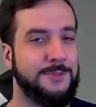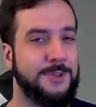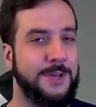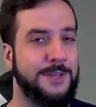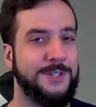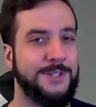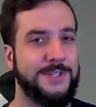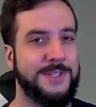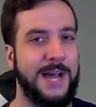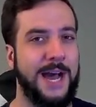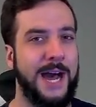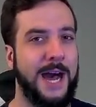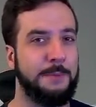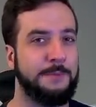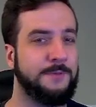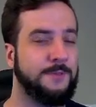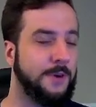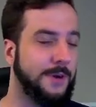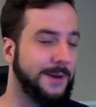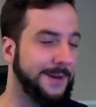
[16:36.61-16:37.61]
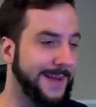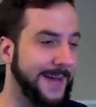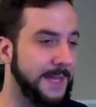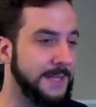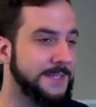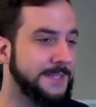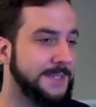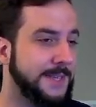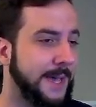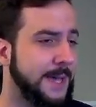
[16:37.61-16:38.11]
so I just opt for a
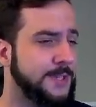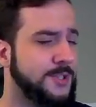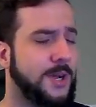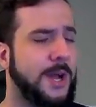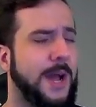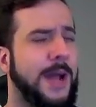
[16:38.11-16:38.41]
Night Slash.